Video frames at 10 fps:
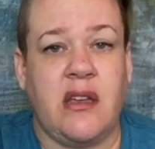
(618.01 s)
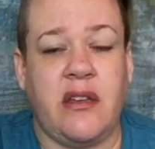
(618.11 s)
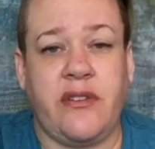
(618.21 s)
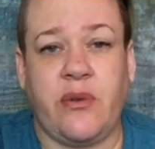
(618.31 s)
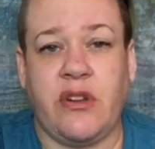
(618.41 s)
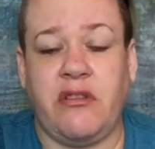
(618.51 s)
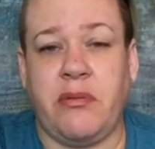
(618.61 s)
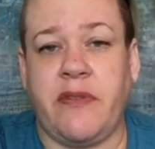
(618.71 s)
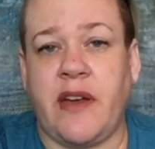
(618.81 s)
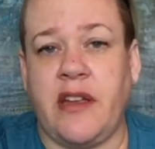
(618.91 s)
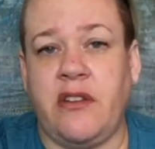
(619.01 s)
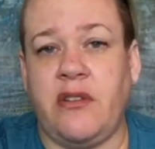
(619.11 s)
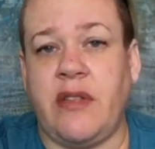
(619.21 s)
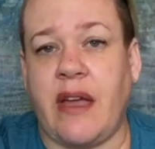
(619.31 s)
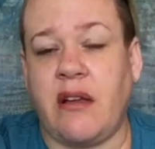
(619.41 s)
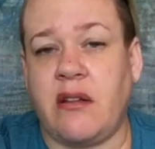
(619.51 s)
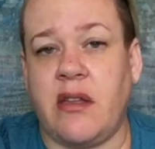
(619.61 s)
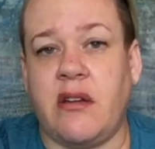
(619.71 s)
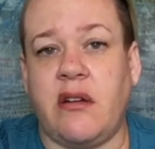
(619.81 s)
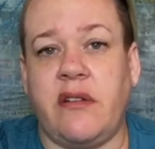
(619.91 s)
is going to provide you that
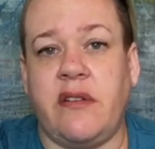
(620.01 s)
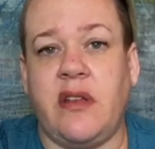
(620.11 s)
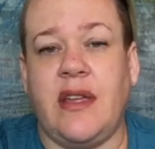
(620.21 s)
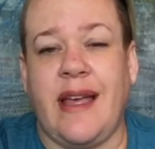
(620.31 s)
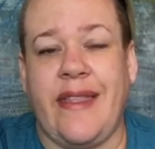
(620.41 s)
clarity,